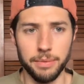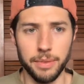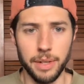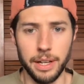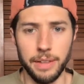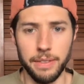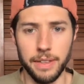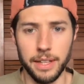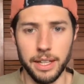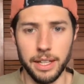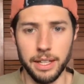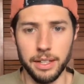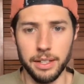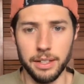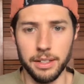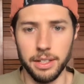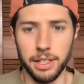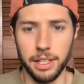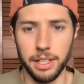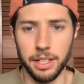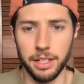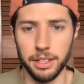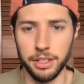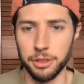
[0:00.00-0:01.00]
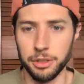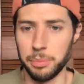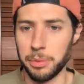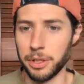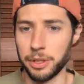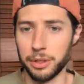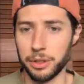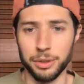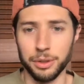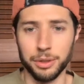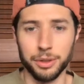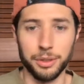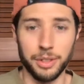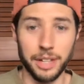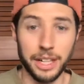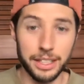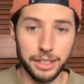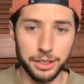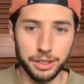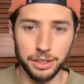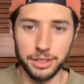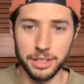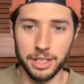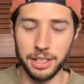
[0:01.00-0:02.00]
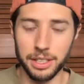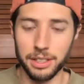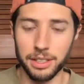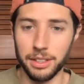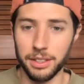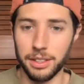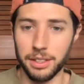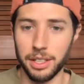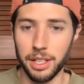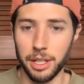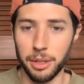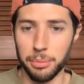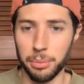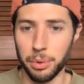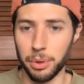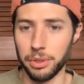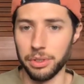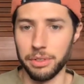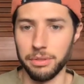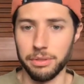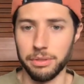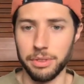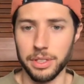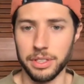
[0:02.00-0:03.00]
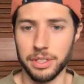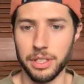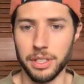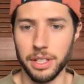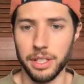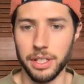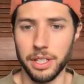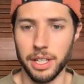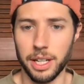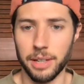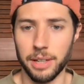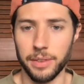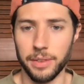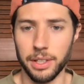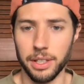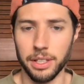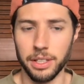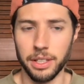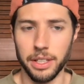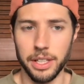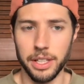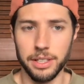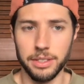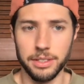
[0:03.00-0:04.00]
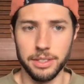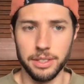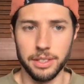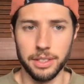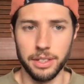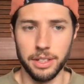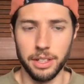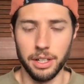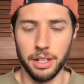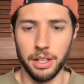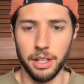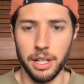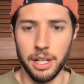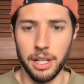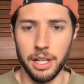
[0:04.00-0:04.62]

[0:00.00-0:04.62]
And then the spiritual directors at Portland Friends of the Dhamma, the Lay Center,